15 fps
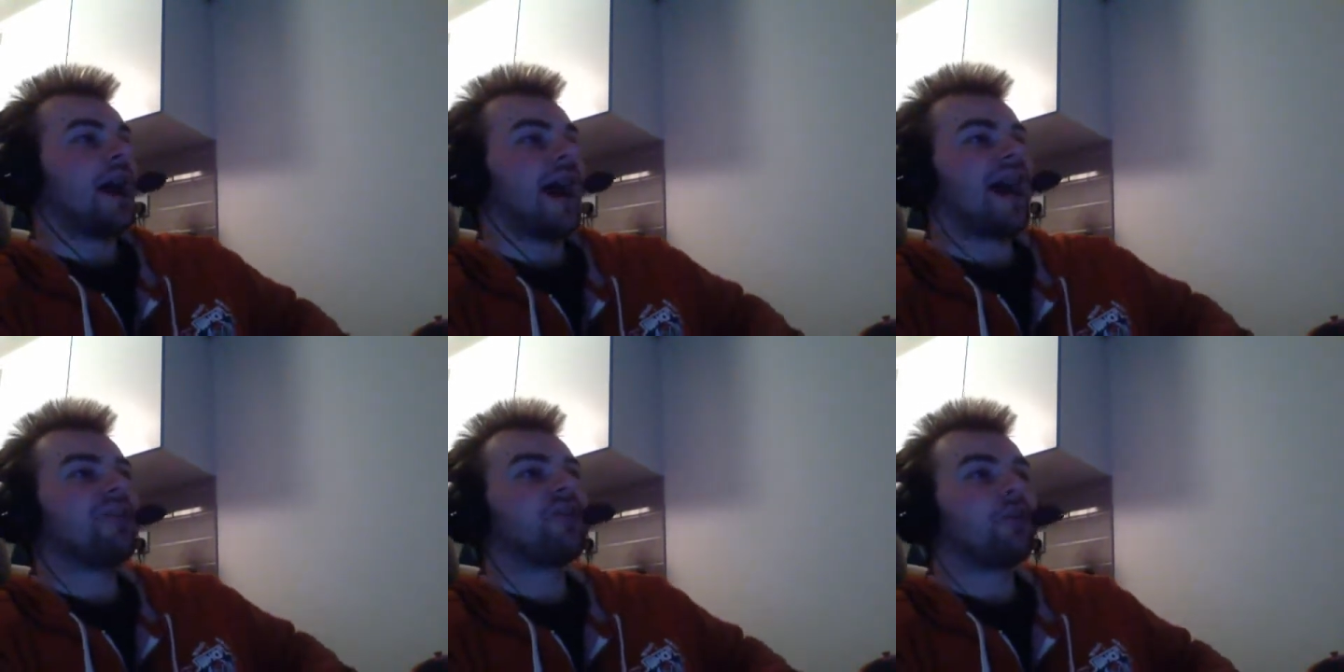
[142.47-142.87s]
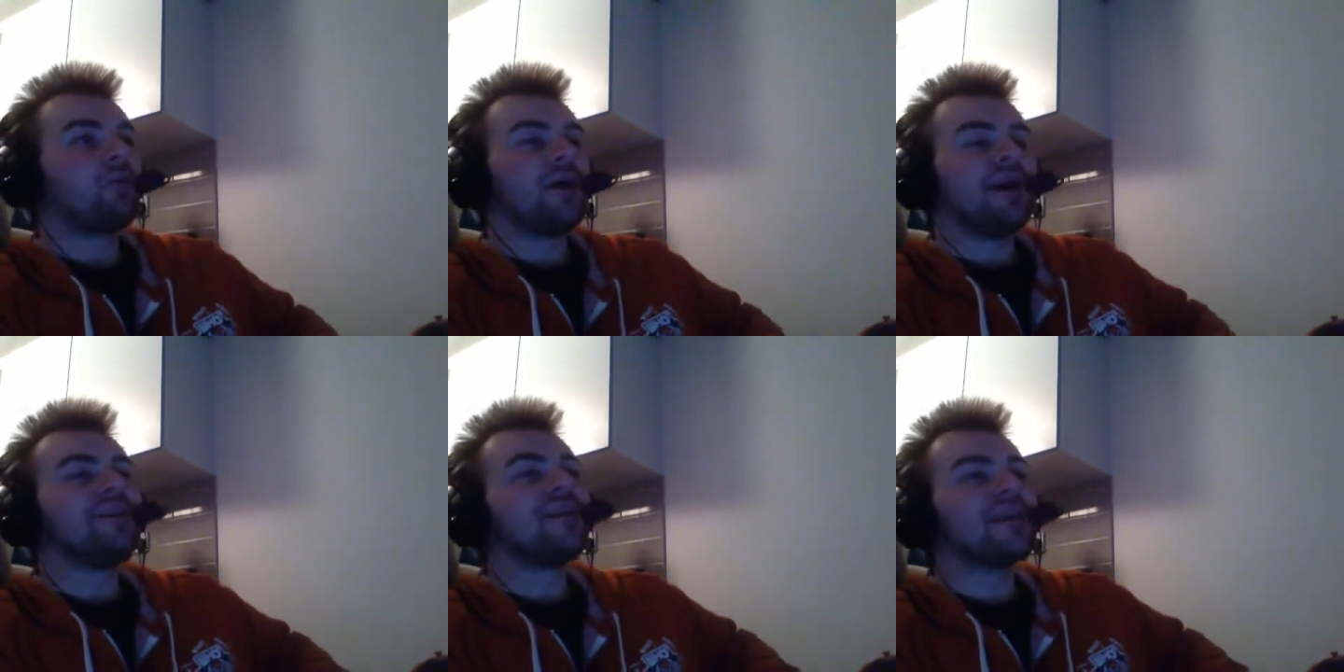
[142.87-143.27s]
And the
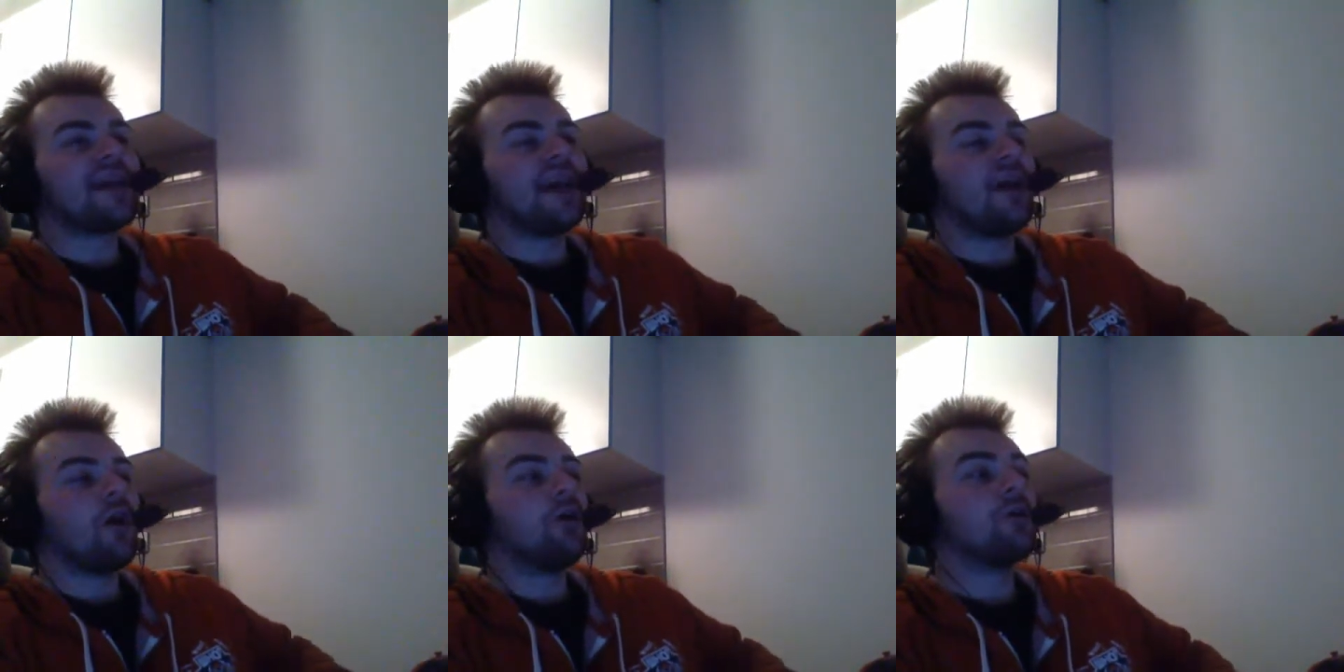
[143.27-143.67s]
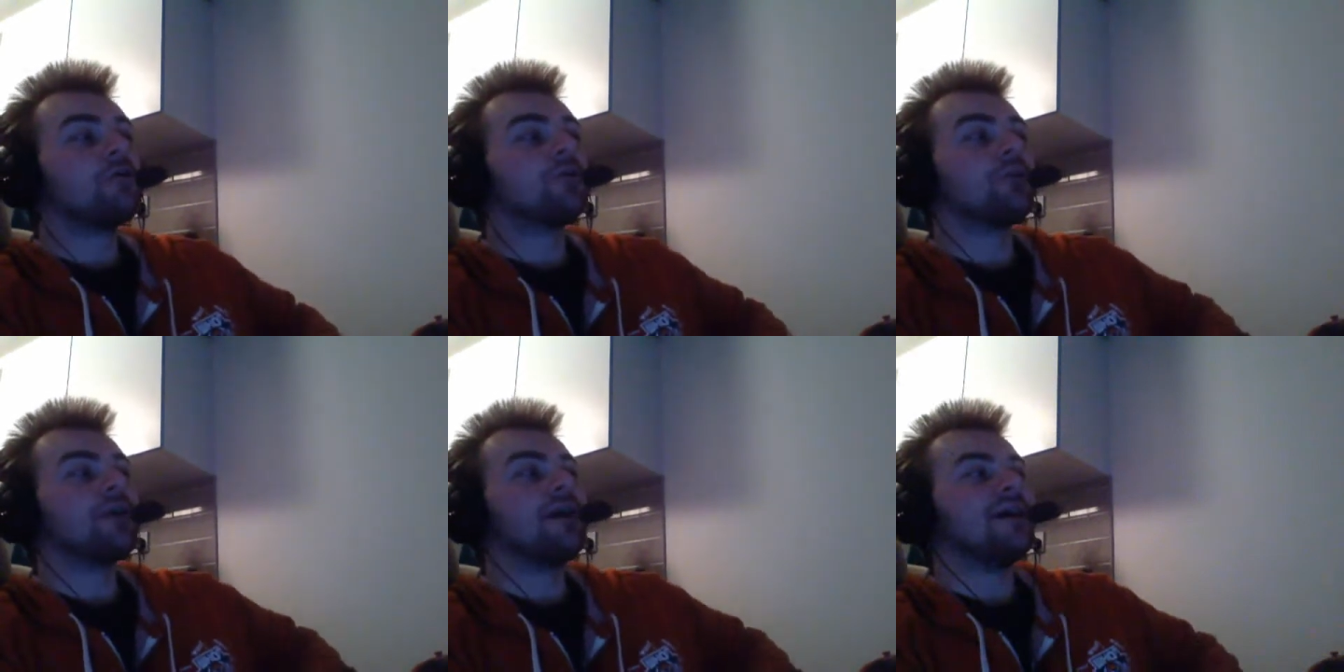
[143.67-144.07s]
way they get
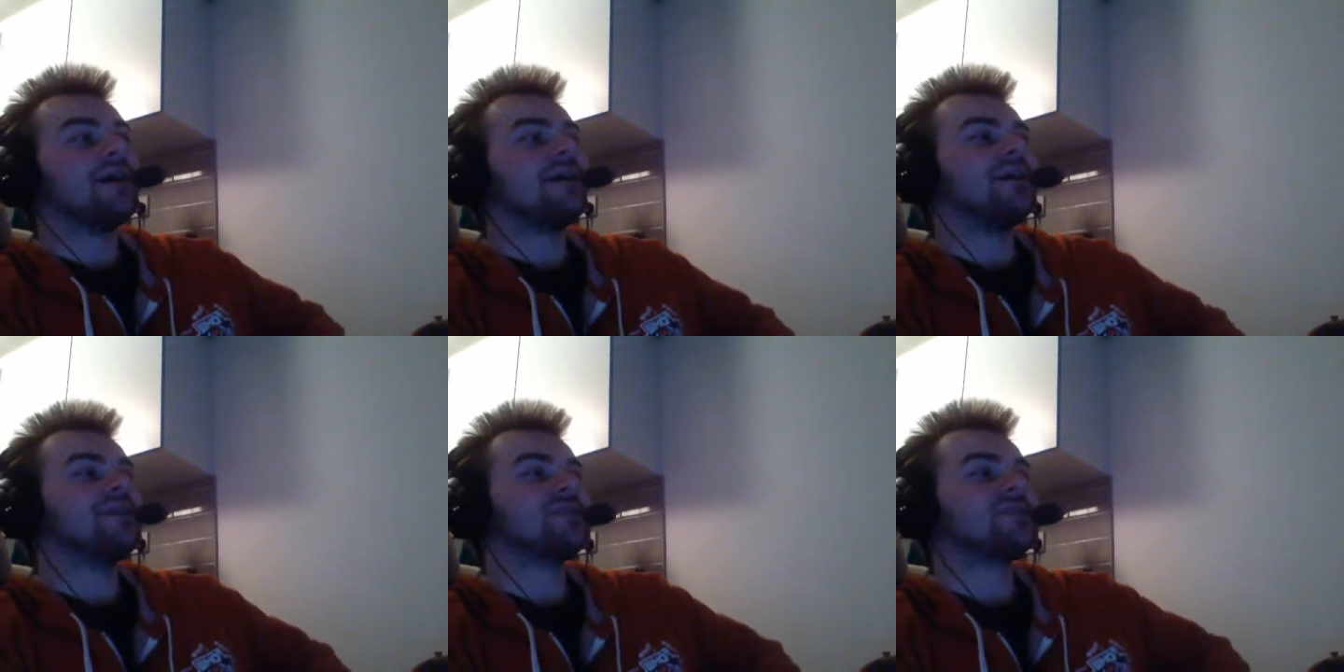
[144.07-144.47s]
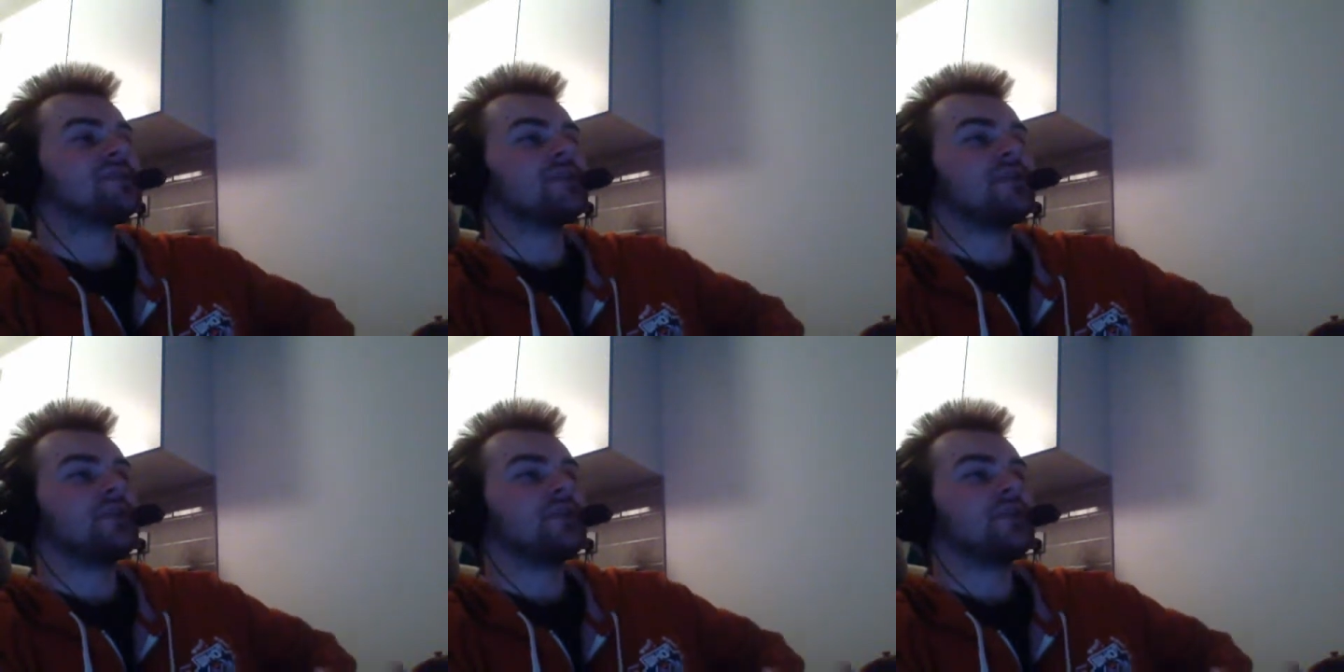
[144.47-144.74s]
over it is